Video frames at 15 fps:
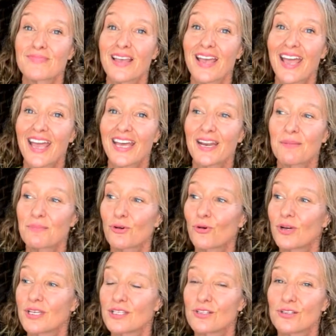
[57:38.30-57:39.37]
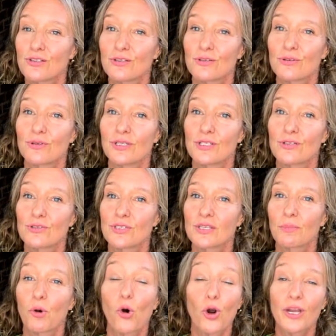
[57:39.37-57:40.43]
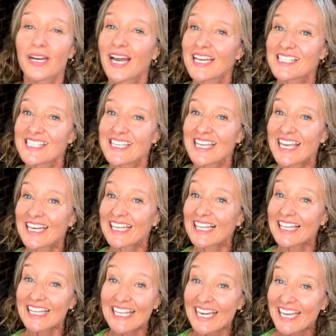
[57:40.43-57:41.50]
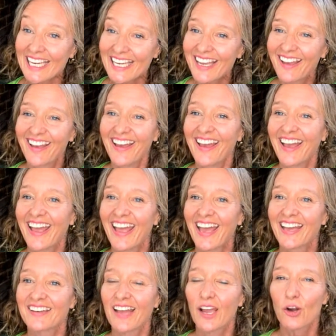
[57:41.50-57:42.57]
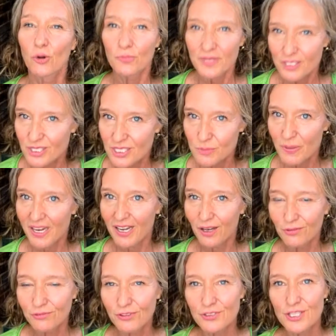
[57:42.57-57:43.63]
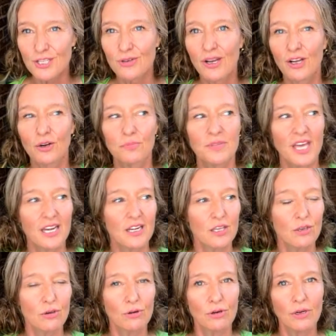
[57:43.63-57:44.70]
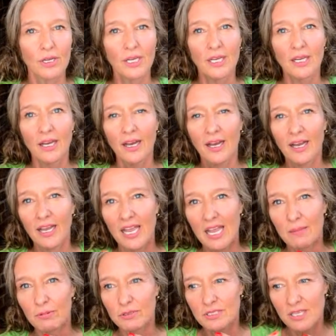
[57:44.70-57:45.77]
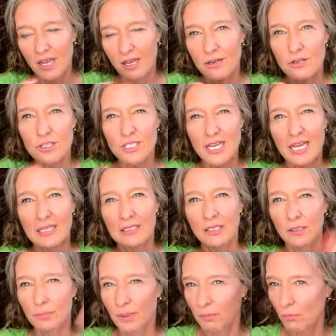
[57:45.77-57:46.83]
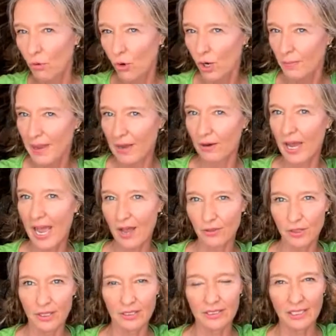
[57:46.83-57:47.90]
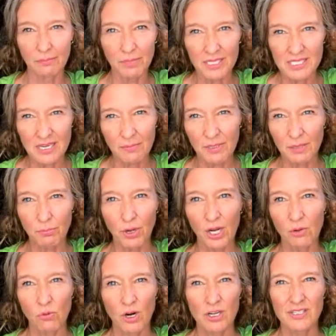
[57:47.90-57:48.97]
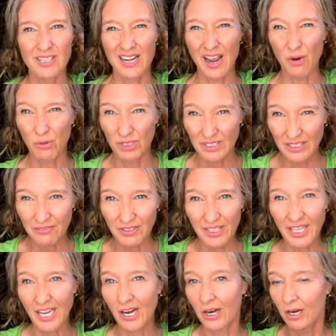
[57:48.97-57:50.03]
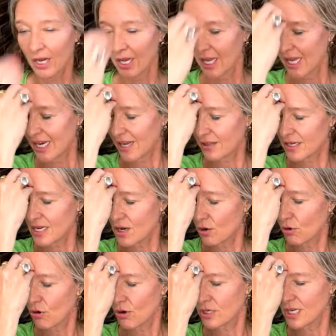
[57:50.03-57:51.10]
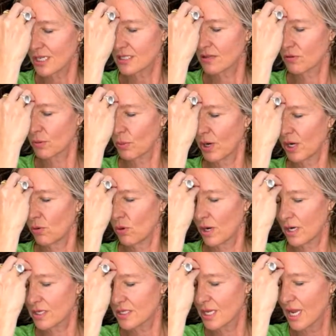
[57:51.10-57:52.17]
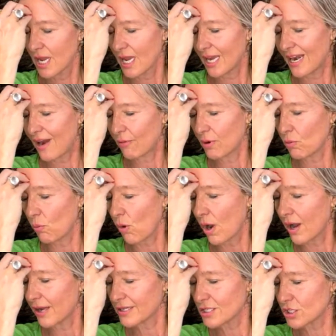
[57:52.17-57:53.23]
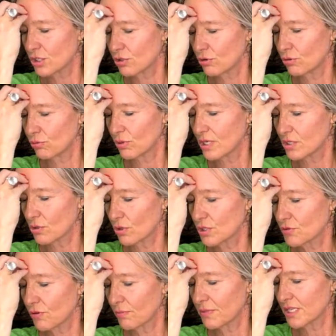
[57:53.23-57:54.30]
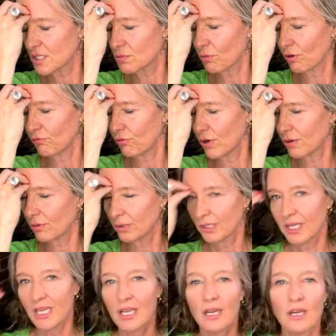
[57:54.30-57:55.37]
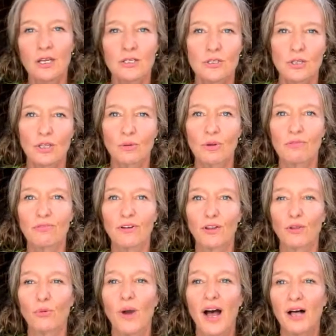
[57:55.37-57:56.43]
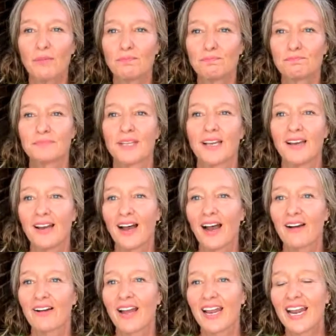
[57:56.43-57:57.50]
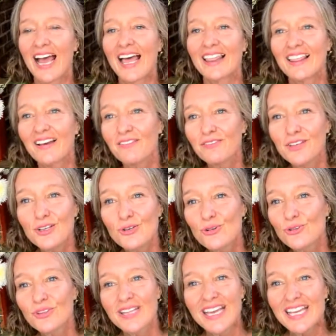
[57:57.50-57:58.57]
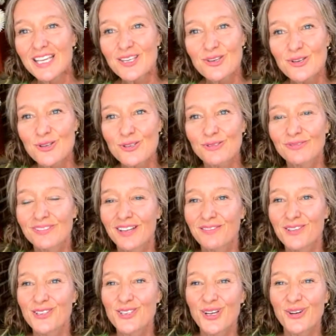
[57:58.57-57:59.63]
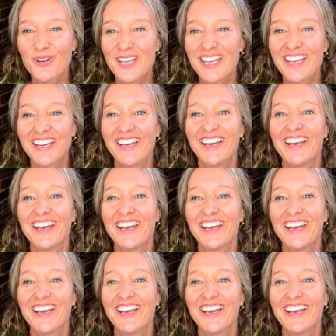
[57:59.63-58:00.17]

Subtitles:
And I'm going to do some organizing and cleaning. And I hope this has been helpful to you. I hope that you're able to understand a little bit more about how the limbic stem of the brain works and how we're living there, now the neocortex of the brain works, and how we want to resource from this more frequently so that we fill the well. All right. I love you. Thank you. Love you, Jody.